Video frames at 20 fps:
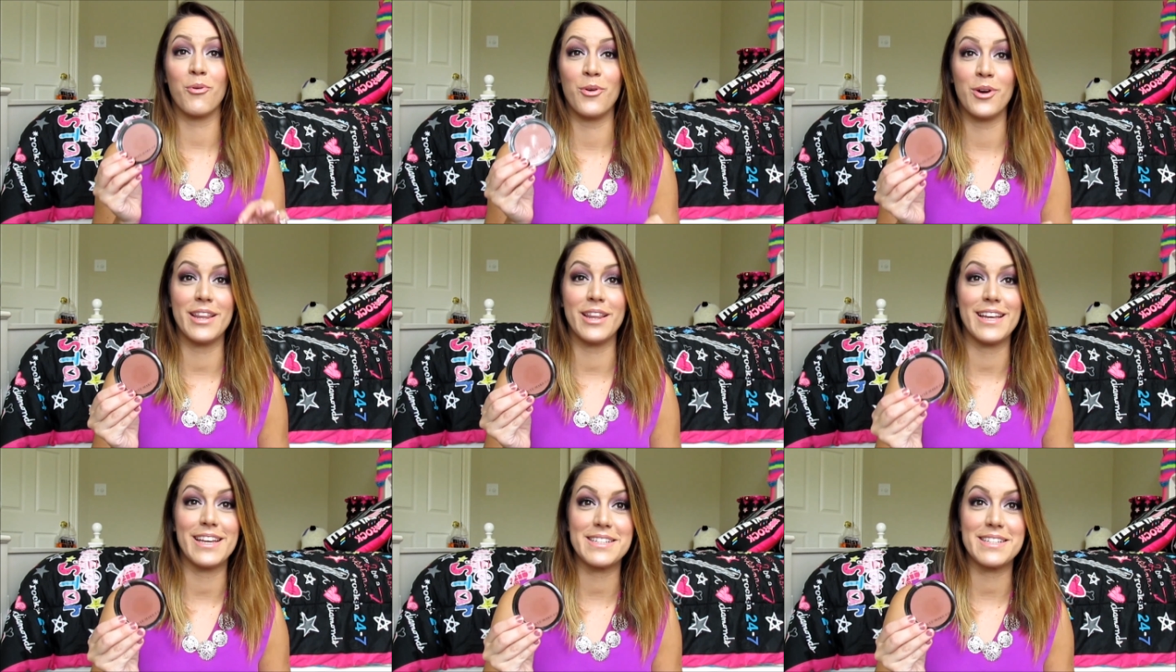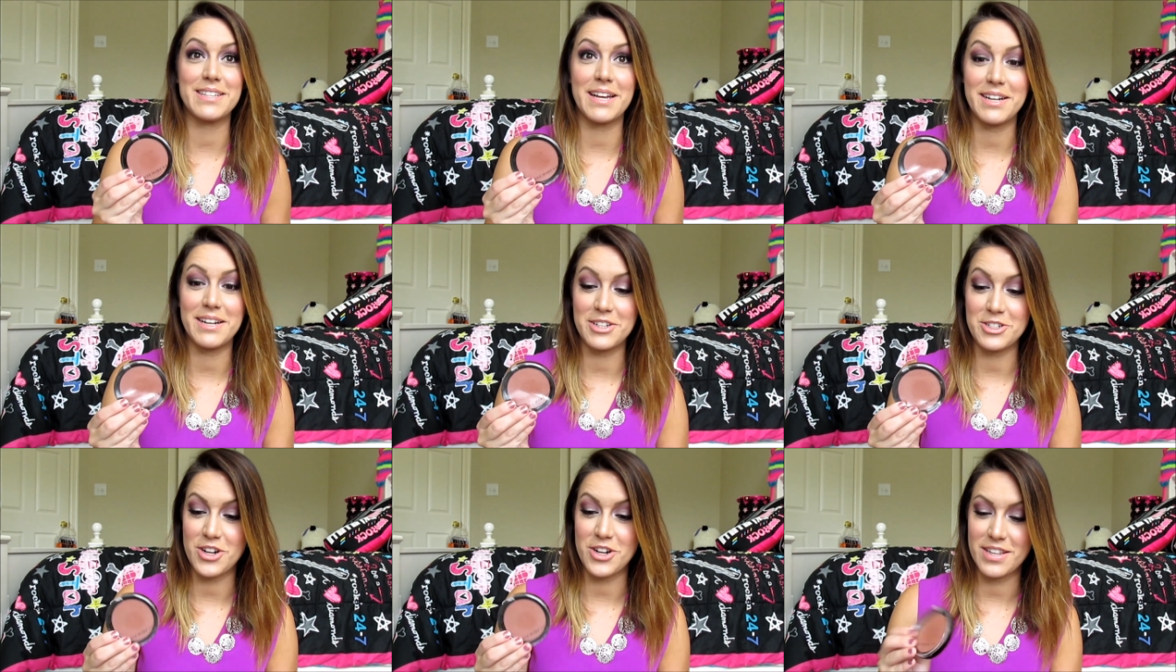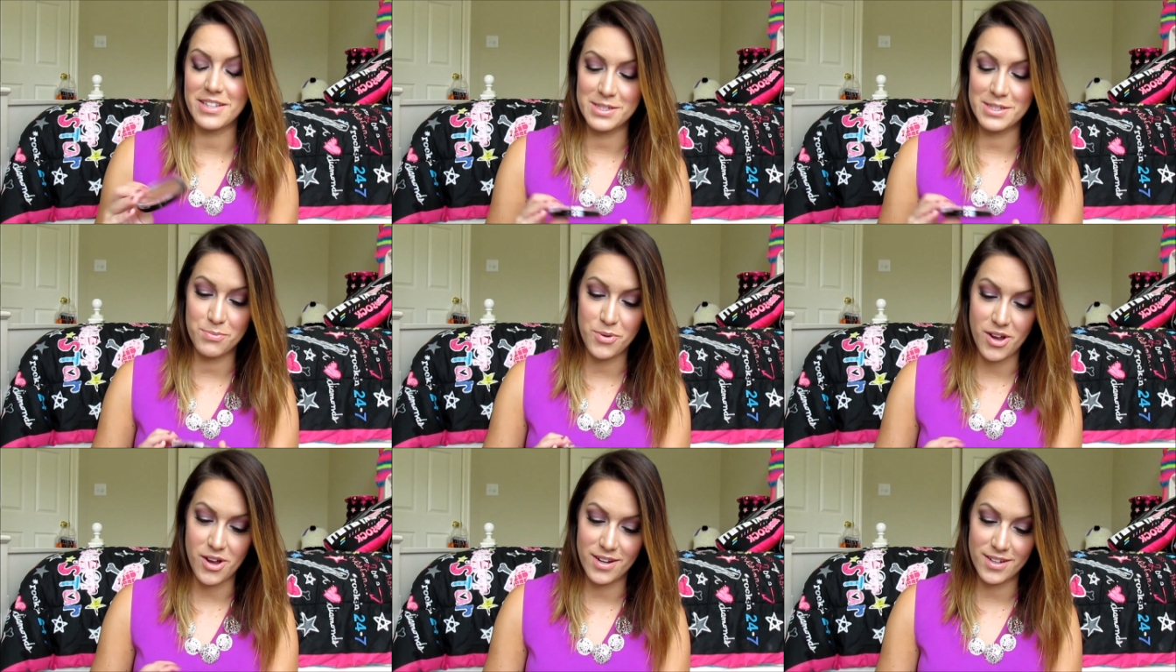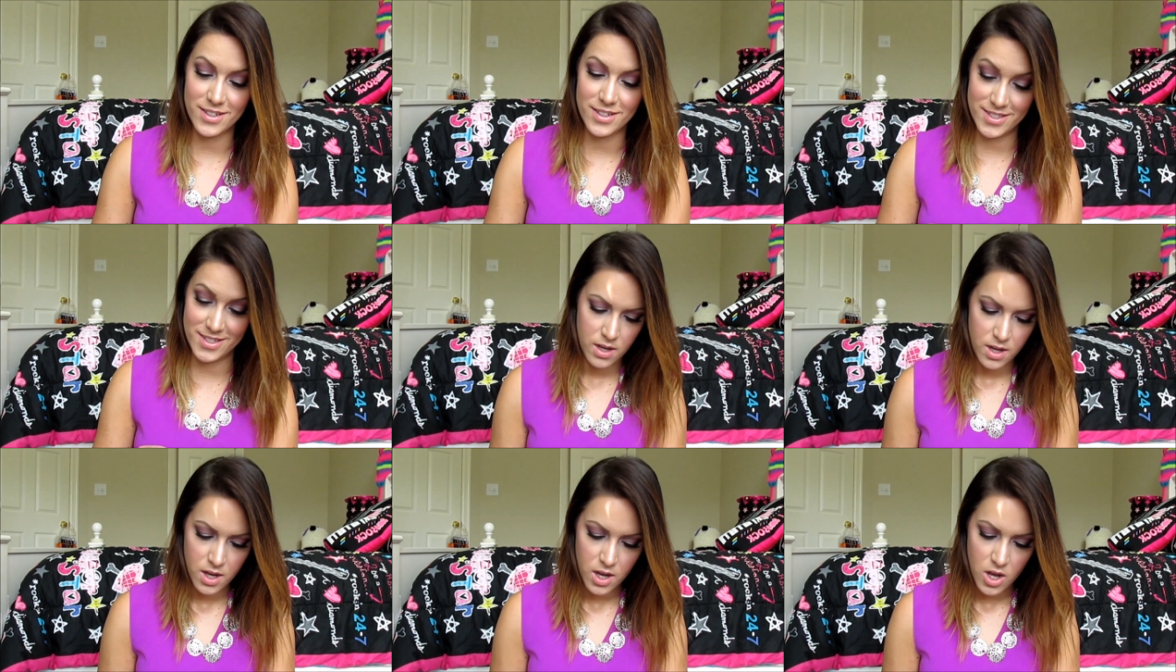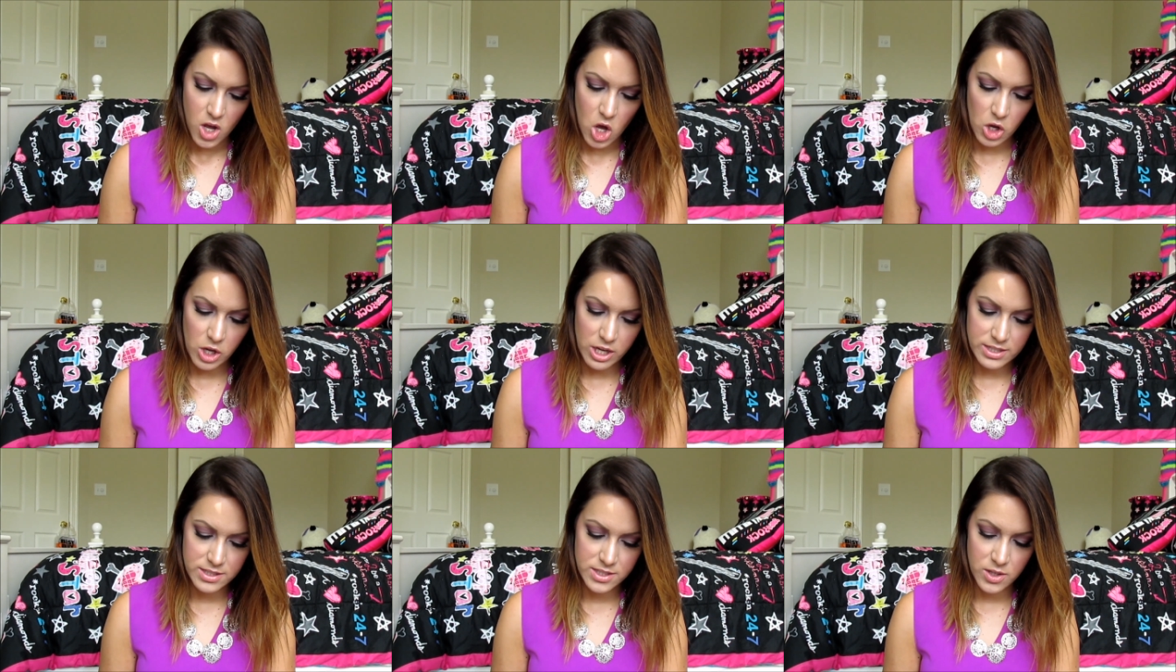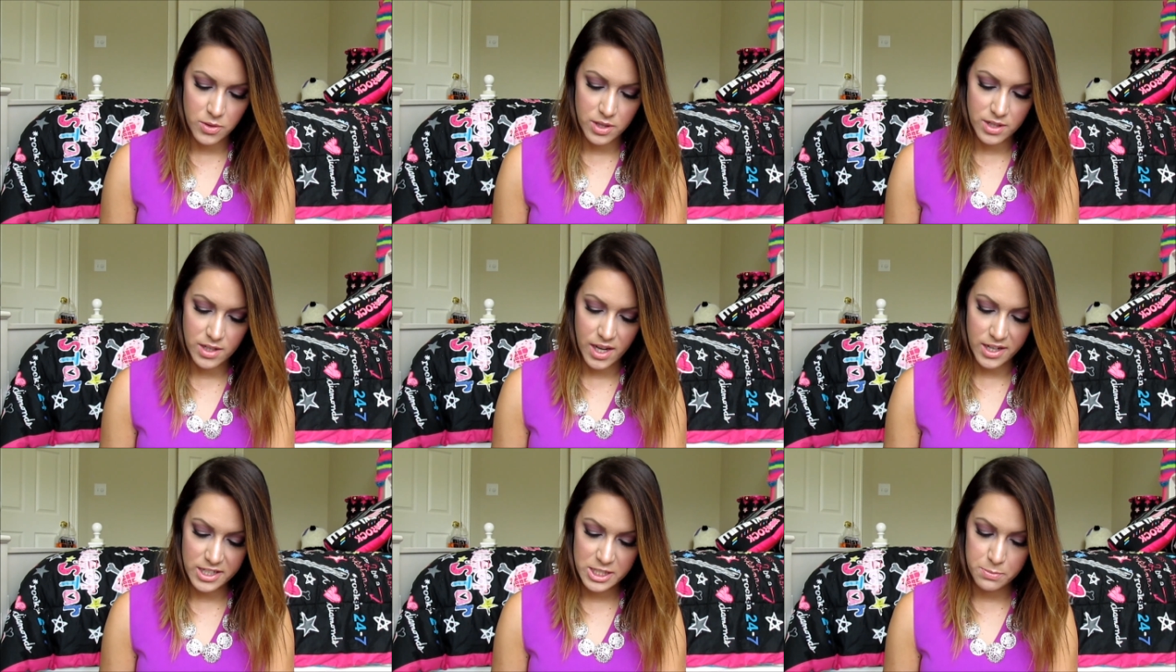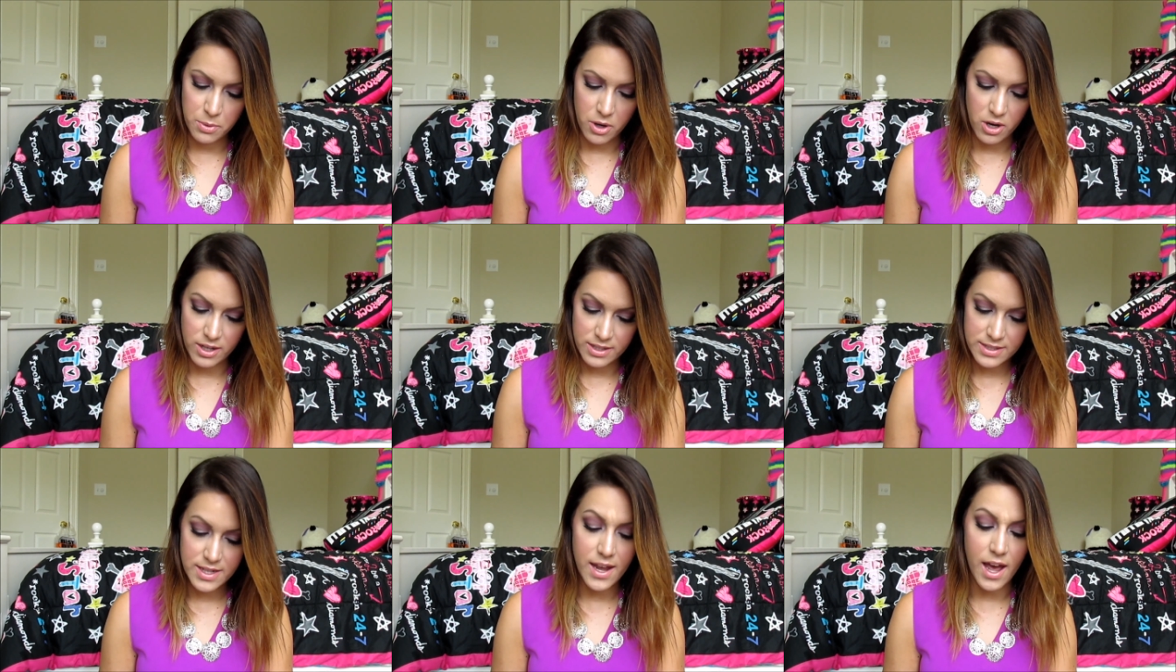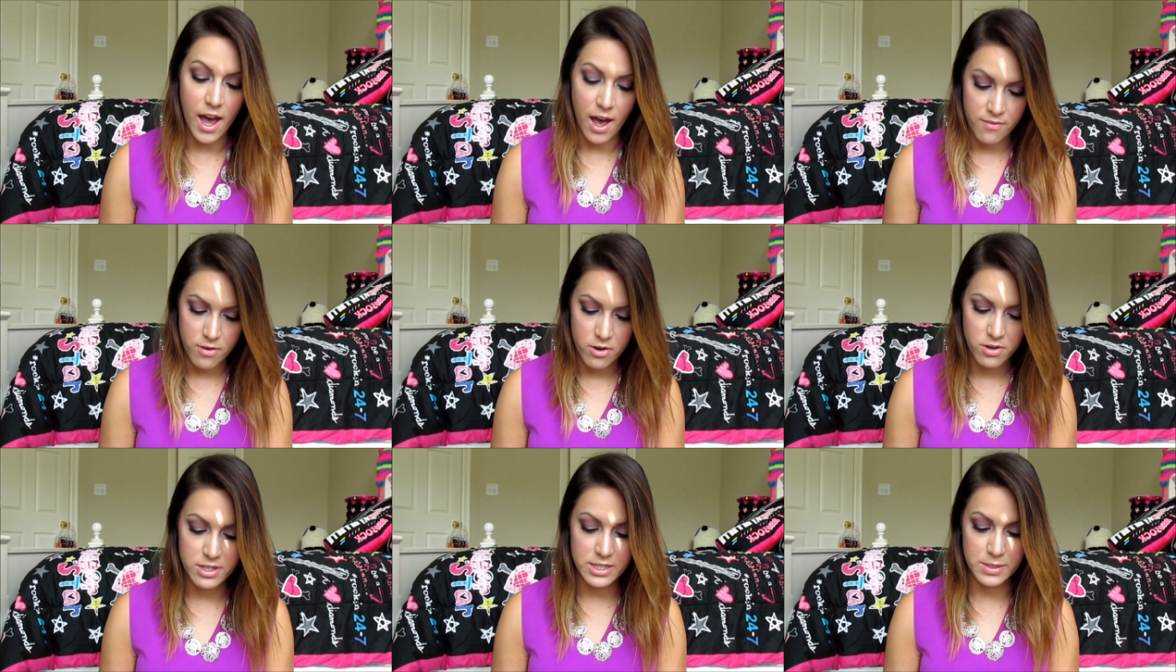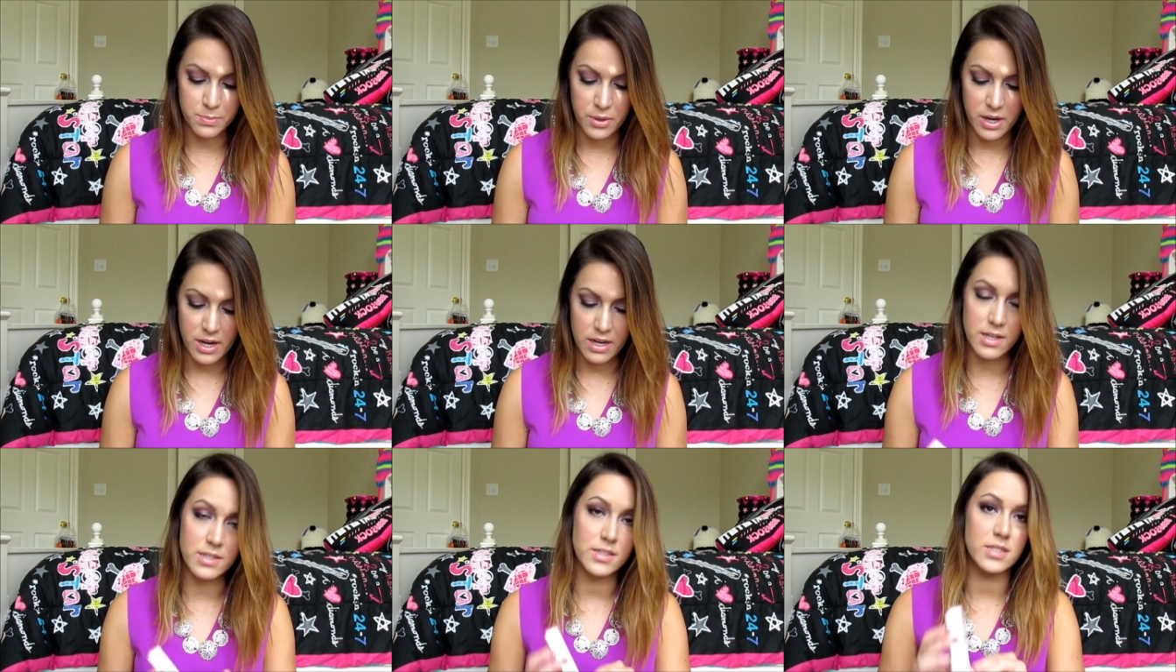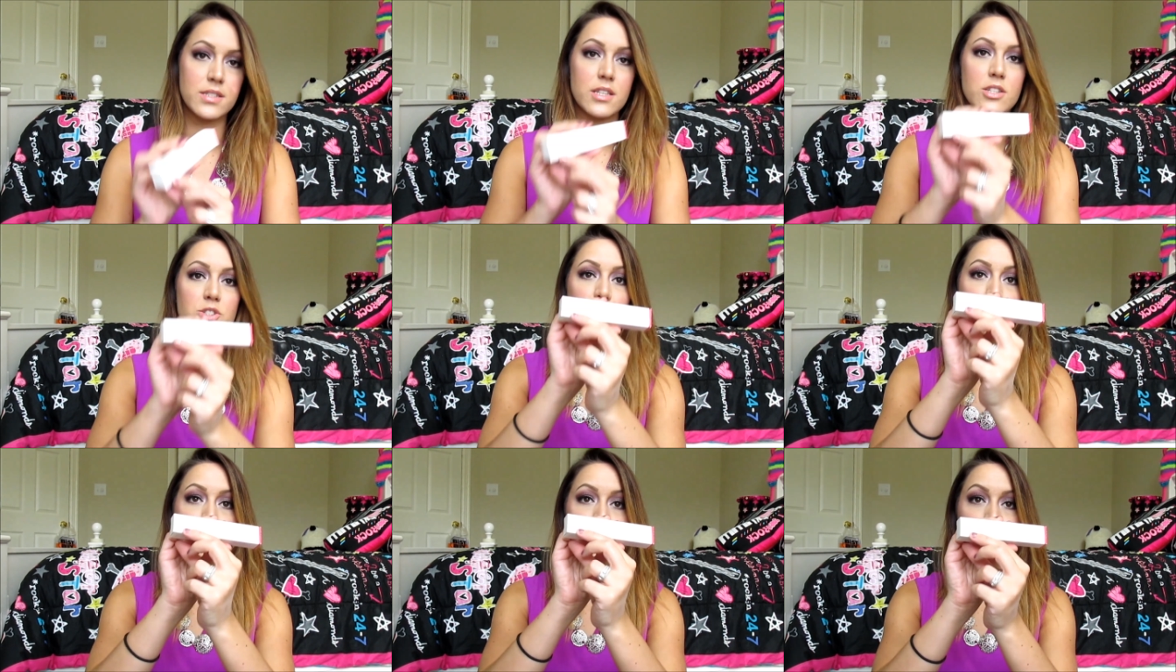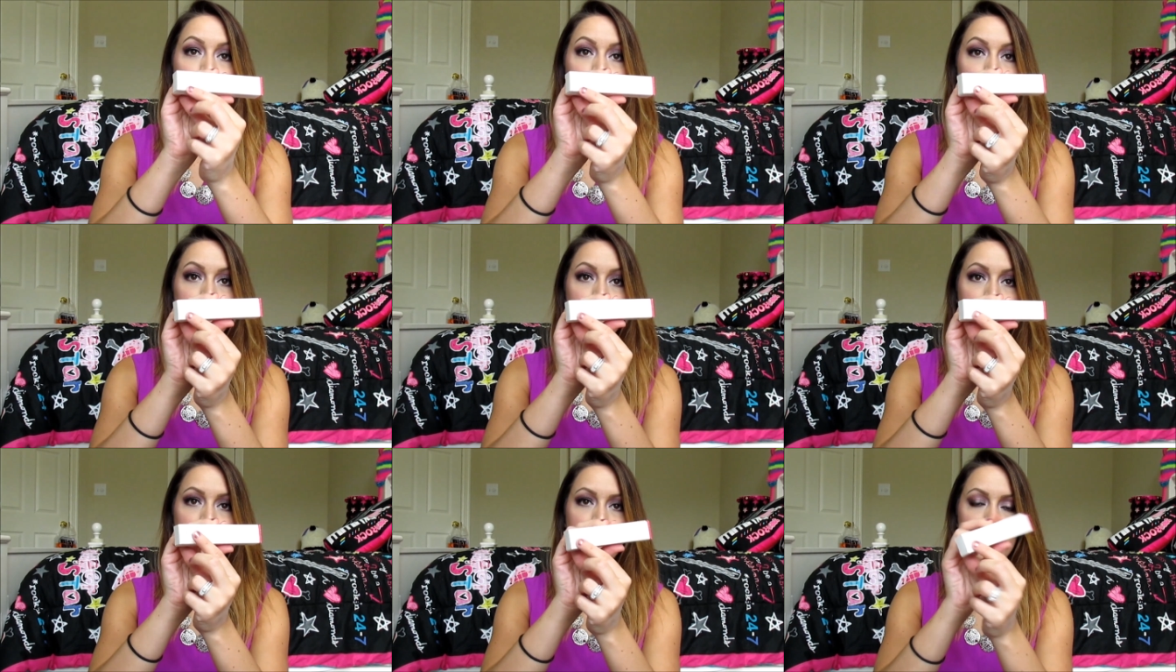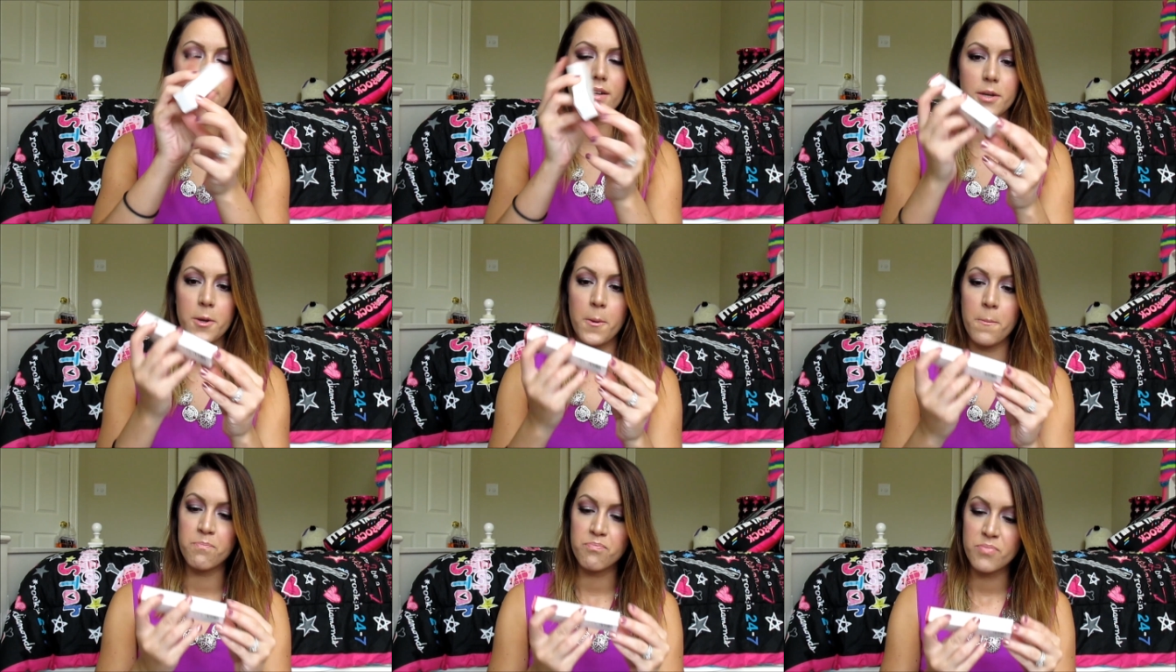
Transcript: really excited to try this product. Okay, so the next product, I have heard this brand, it's the Julep brand.